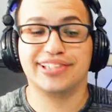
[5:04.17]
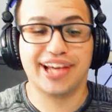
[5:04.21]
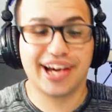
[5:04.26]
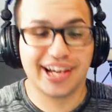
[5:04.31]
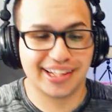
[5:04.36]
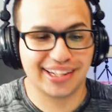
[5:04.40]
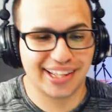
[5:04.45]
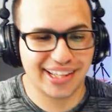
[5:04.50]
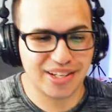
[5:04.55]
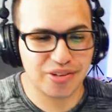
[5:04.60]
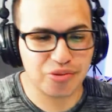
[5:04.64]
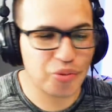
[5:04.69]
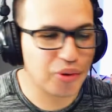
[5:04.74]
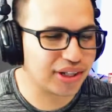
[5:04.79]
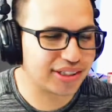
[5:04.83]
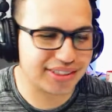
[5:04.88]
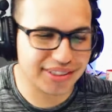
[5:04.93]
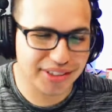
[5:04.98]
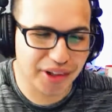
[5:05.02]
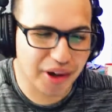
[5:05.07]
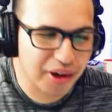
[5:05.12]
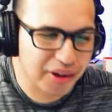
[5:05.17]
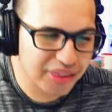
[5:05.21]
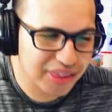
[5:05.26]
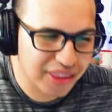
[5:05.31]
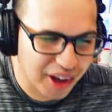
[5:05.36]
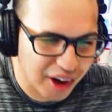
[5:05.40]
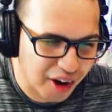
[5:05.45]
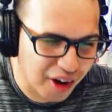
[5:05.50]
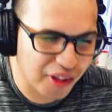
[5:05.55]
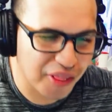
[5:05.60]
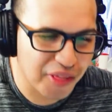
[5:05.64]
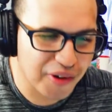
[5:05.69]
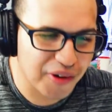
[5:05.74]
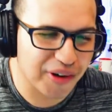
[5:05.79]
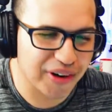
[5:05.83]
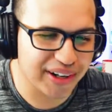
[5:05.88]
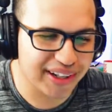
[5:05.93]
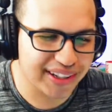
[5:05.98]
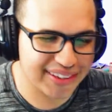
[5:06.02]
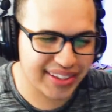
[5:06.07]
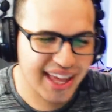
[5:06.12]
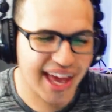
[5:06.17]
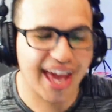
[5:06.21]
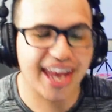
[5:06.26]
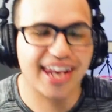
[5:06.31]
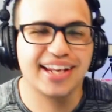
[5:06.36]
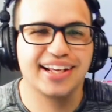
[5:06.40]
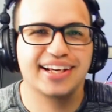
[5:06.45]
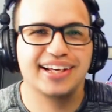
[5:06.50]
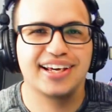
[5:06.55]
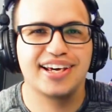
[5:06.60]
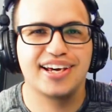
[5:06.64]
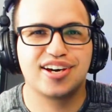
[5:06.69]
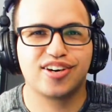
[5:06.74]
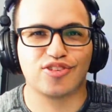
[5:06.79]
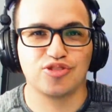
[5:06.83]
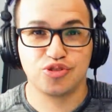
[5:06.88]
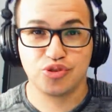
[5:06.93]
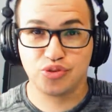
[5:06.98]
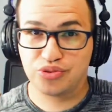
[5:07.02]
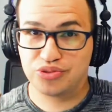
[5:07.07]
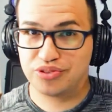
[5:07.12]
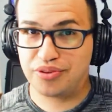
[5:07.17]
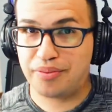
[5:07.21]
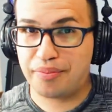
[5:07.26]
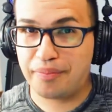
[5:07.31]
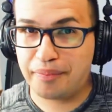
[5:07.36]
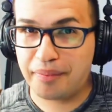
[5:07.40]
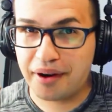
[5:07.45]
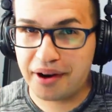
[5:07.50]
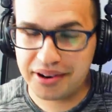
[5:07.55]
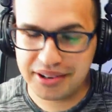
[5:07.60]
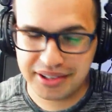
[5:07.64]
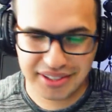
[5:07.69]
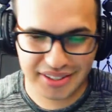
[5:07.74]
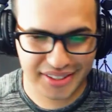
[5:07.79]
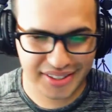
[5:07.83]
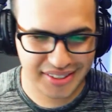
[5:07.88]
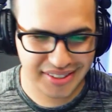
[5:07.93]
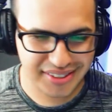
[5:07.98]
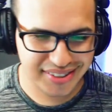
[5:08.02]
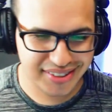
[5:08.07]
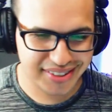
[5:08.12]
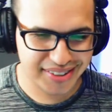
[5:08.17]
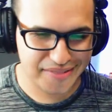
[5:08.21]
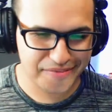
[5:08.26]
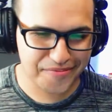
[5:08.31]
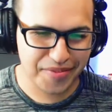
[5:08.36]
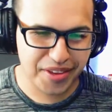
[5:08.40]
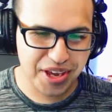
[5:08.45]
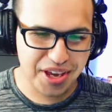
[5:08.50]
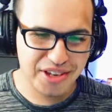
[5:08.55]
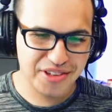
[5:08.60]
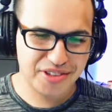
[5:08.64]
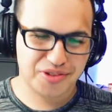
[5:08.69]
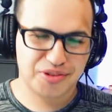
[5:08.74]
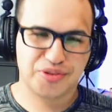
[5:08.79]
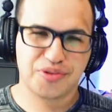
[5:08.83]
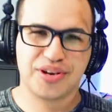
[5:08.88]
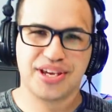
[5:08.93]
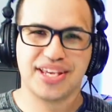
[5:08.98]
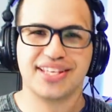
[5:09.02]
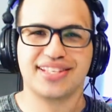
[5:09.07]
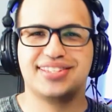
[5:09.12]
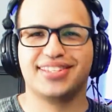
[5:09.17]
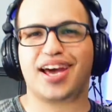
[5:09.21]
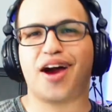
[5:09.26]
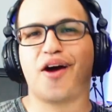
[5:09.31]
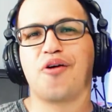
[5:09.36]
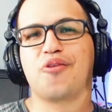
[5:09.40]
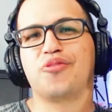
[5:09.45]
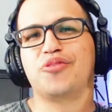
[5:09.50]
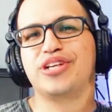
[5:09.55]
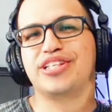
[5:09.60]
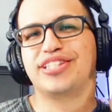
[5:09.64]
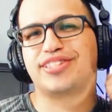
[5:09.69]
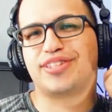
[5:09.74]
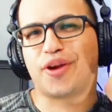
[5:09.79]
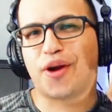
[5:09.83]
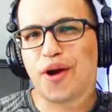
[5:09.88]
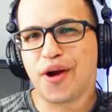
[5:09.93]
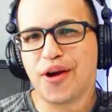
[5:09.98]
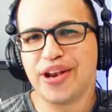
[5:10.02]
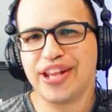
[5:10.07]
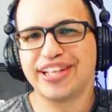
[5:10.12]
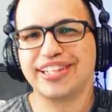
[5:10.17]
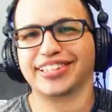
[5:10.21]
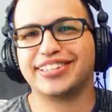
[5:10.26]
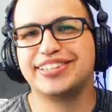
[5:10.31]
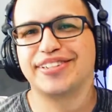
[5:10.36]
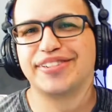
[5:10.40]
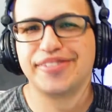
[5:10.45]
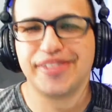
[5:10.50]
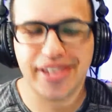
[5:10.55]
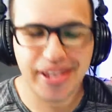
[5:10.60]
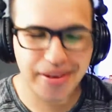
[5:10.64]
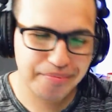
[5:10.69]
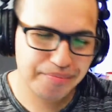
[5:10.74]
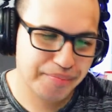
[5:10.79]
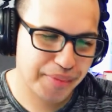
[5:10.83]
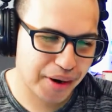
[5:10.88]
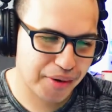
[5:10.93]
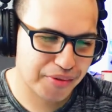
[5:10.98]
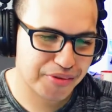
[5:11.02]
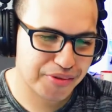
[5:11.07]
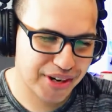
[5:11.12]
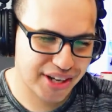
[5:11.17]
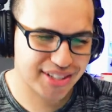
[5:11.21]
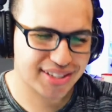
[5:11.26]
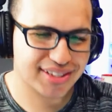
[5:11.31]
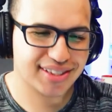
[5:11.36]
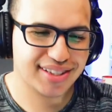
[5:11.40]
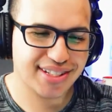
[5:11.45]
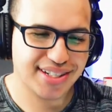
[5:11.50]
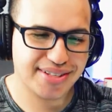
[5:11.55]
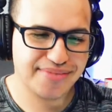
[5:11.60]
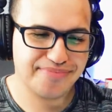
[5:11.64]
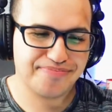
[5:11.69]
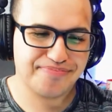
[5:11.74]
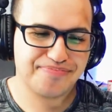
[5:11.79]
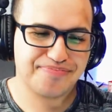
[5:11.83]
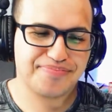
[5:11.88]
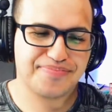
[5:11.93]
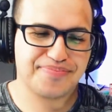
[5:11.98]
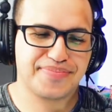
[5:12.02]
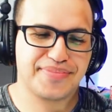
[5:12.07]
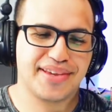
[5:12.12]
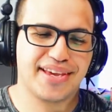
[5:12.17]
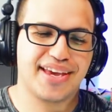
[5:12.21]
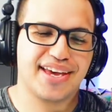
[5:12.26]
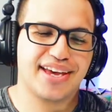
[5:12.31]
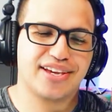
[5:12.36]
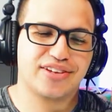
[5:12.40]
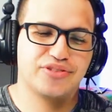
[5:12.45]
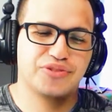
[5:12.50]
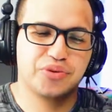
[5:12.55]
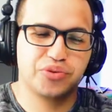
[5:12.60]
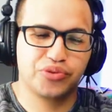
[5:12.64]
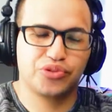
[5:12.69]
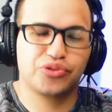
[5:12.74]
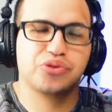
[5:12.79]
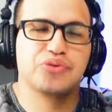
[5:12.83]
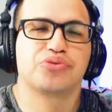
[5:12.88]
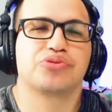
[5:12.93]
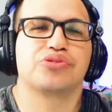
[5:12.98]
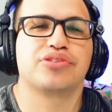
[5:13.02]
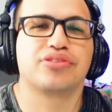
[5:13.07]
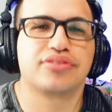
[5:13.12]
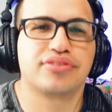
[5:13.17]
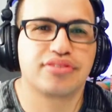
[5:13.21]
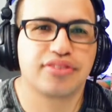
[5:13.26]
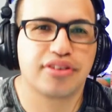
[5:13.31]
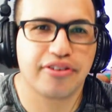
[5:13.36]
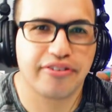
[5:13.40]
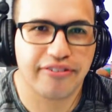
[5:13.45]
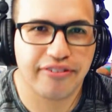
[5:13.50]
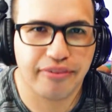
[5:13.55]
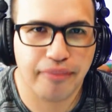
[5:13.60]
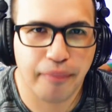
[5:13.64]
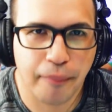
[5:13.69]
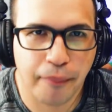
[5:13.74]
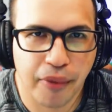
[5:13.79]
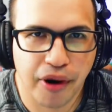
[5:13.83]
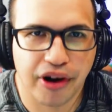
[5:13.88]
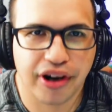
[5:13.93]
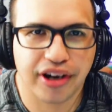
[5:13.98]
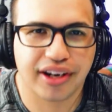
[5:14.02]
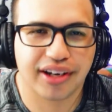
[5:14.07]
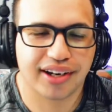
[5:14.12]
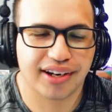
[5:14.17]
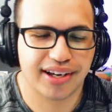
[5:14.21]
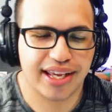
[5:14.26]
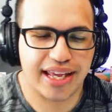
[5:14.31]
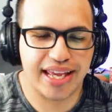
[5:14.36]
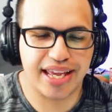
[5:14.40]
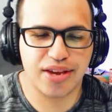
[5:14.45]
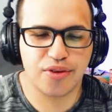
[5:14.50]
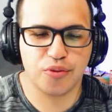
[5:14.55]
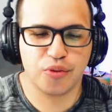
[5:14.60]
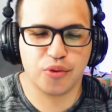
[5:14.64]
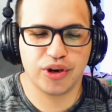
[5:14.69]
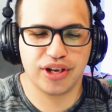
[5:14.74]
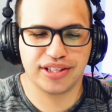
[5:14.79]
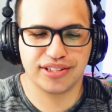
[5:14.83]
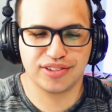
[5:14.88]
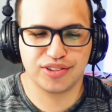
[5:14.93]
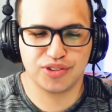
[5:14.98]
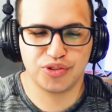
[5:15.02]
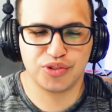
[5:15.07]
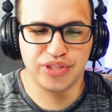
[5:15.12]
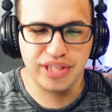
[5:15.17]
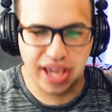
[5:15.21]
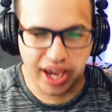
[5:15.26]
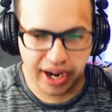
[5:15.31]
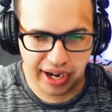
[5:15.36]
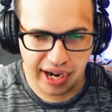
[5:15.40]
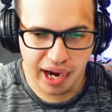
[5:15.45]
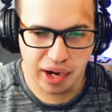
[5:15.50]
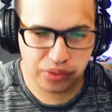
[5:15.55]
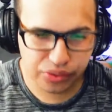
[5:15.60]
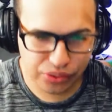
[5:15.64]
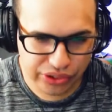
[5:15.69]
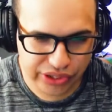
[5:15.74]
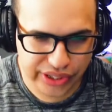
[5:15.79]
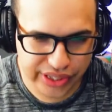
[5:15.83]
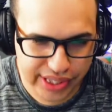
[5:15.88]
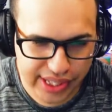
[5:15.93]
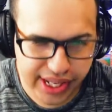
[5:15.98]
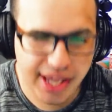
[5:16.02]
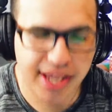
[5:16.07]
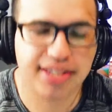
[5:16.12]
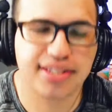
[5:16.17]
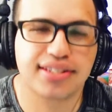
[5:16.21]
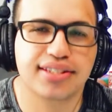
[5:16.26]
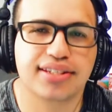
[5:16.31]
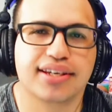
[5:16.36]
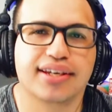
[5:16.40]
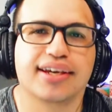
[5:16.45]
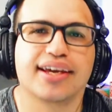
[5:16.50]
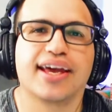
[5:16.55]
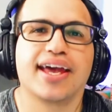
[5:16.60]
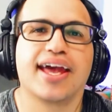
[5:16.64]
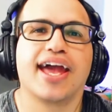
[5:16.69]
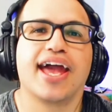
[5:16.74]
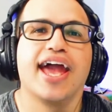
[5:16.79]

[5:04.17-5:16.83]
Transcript: none other than Joseph Parks. So he's now returning to Impact Wrestling. So Joseph Parks, he went to the announce desk